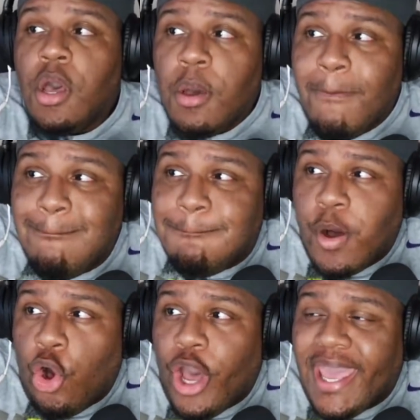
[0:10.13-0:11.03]

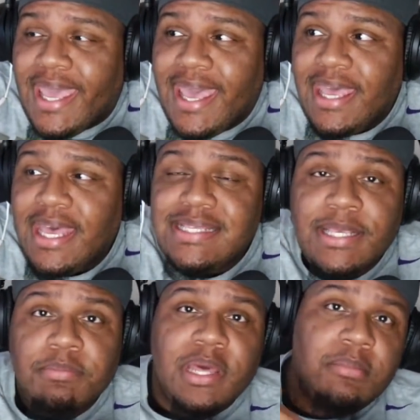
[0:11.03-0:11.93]
Boy, has
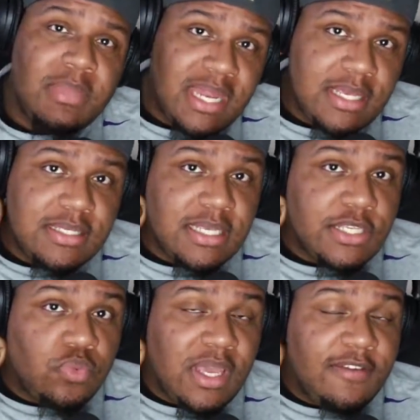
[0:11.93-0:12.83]
it been a minute
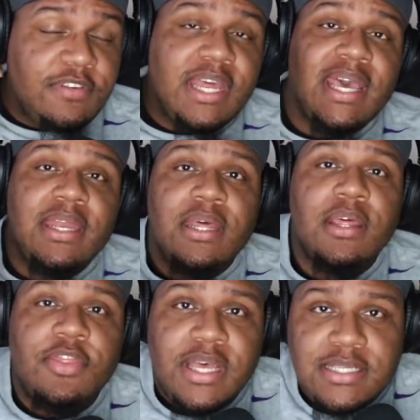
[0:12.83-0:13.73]
since we've done
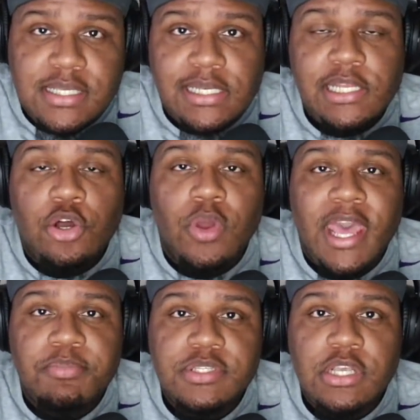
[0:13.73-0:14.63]
the soliloquy
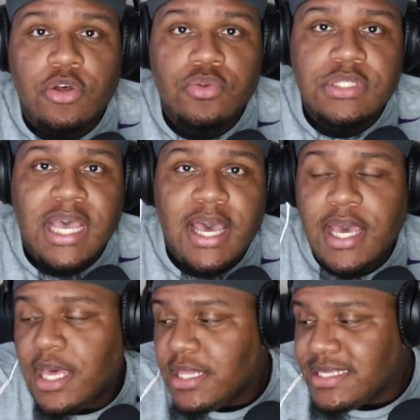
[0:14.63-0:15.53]
episodes.
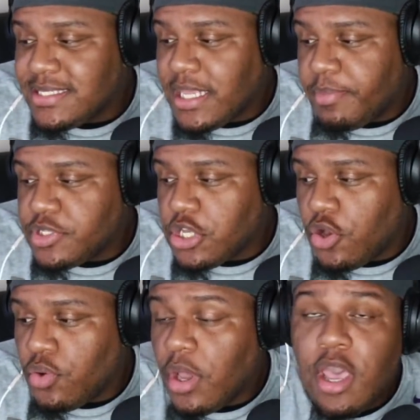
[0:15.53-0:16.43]
Uh, this is
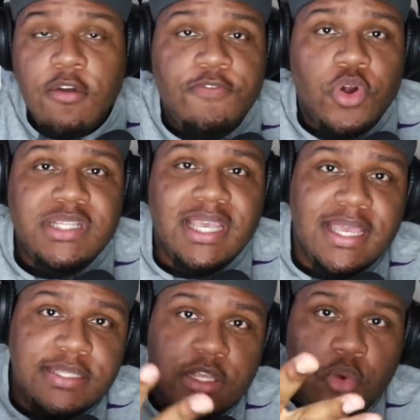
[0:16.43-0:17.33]
episode
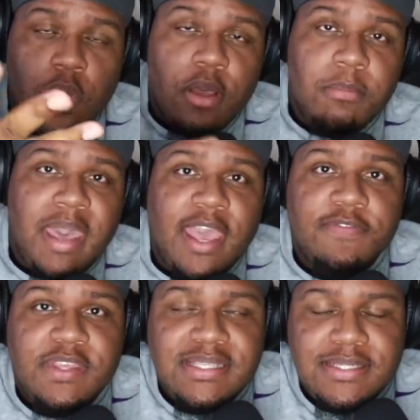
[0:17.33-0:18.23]
fourteen, so welcome back if
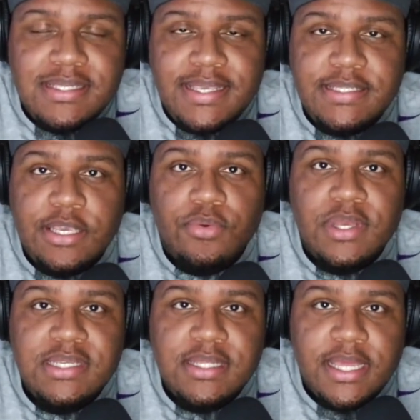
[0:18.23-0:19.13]
this is a
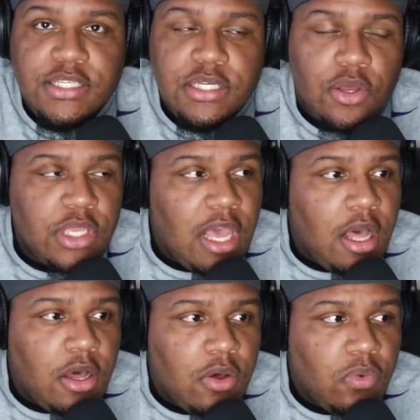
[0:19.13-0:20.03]
series that, you know,
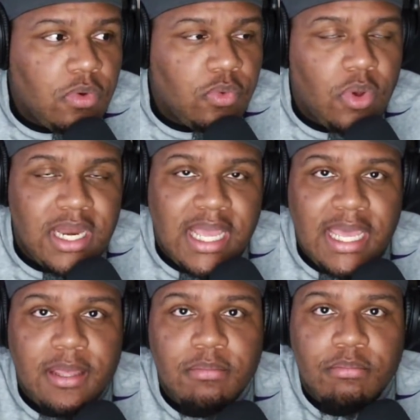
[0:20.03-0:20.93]
y'all would want to
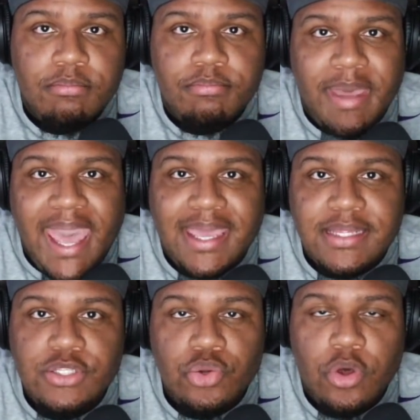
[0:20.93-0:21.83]
get back
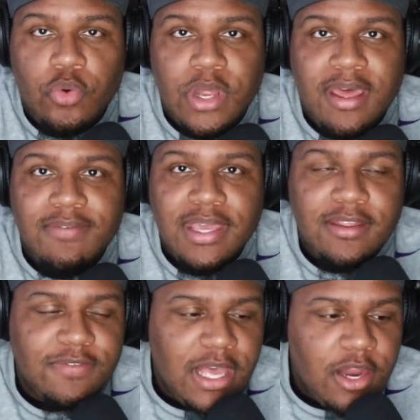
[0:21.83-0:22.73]
into or whatever. And
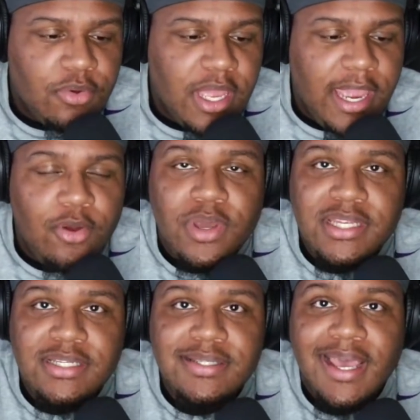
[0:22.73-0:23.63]
if y'all don't care, we could
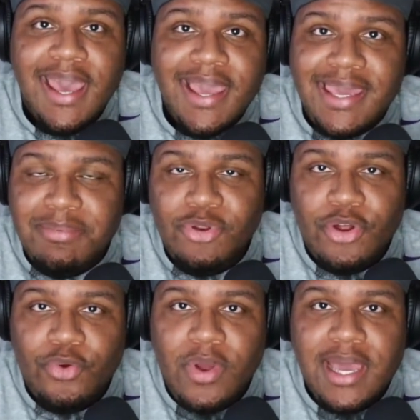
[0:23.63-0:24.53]
just keep doing
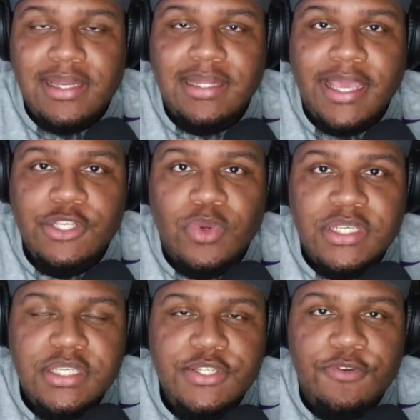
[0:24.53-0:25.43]
the regular things. We could
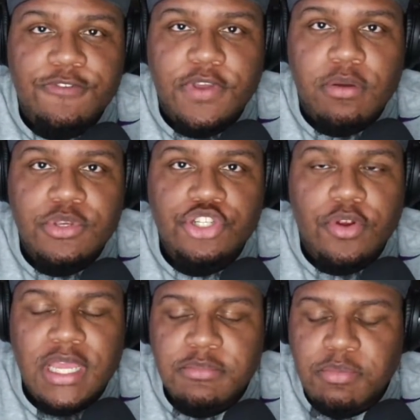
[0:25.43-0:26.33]
just do film and
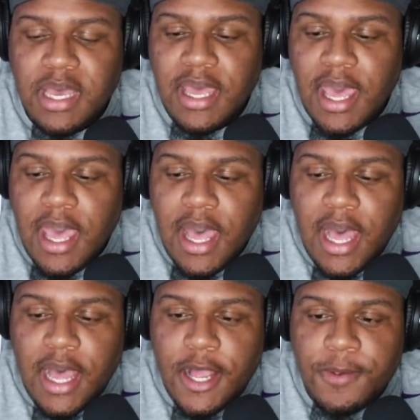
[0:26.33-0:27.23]
streams. But
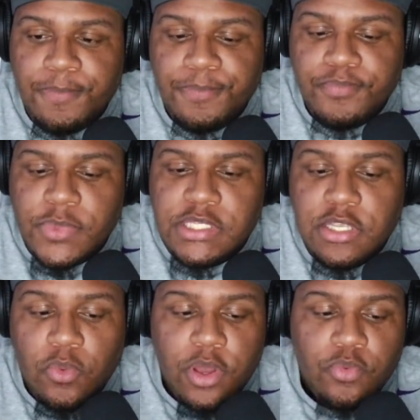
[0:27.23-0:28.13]
um,
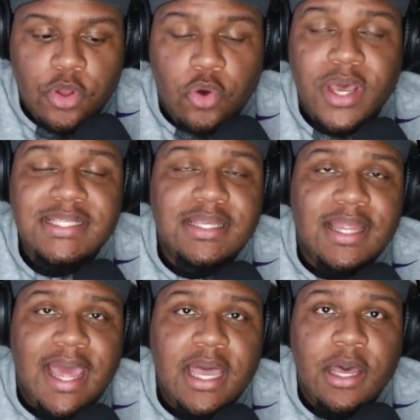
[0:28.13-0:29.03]
someone requested that
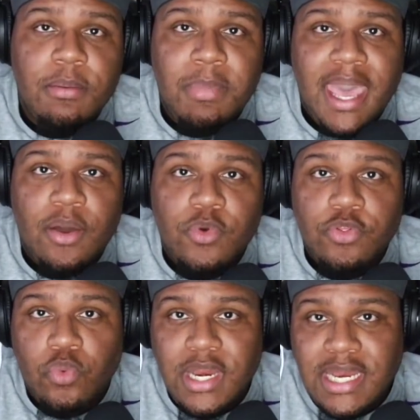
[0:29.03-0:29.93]
I come back with
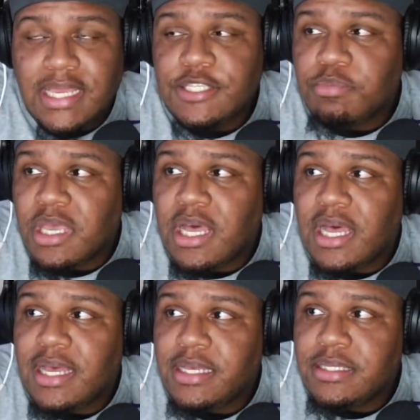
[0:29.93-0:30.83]
one of these
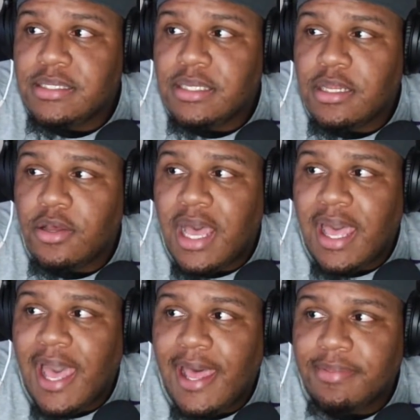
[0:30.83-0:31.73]
because, you know,
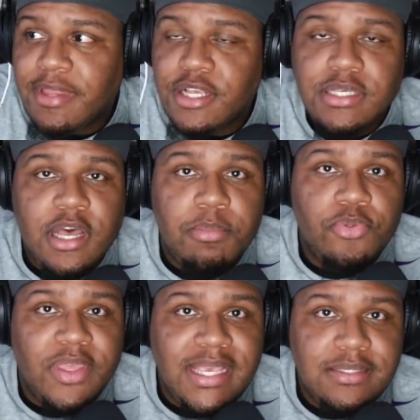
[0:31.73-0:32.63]
I, I, there's a couple
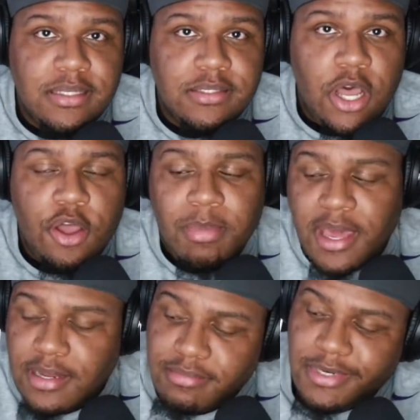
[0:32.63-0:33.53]
things to talk
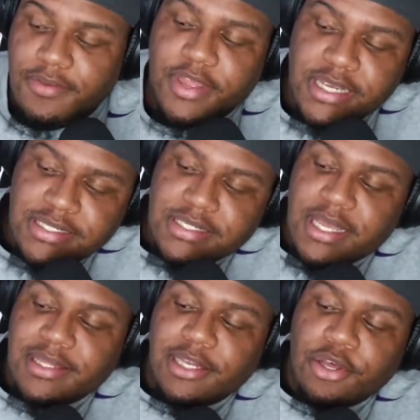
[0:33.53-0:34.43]
about. And, you know, there's this
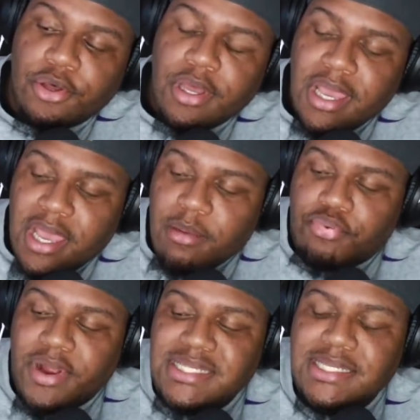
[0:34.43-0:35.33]
other little
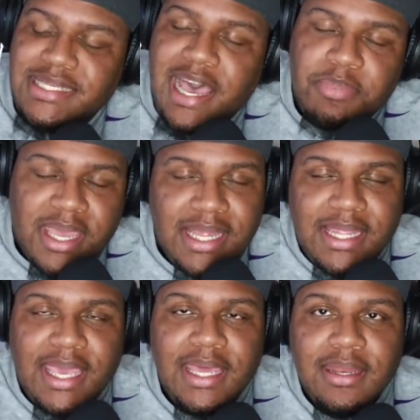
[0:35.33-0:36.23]
pressing topic at the
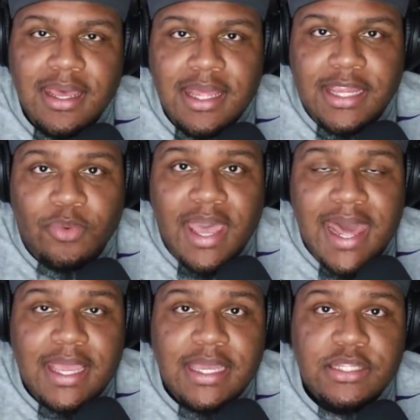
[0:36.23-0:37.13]
end that we got
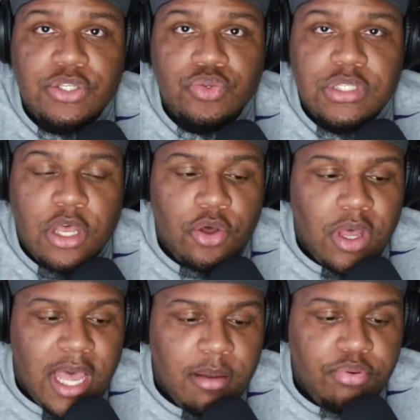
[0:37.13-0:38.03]
to get to. So
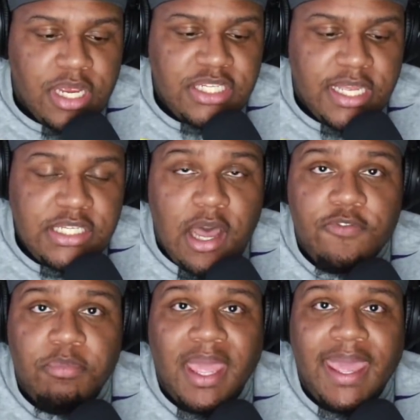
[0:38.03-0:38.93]
I uh, appreciate y'all for
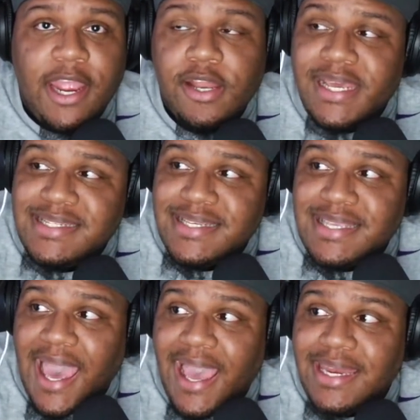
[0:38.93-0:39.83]
being here. Let's just
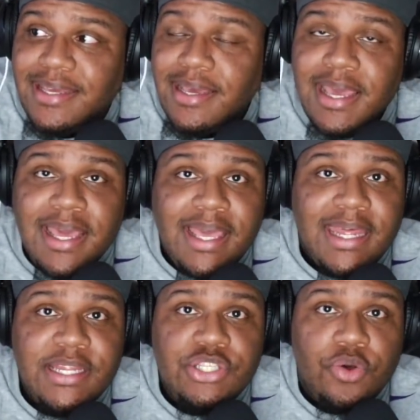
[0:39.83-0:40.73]
kind of get
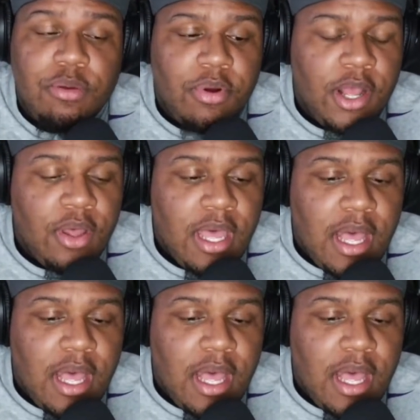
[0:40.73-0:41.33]
into it, bro.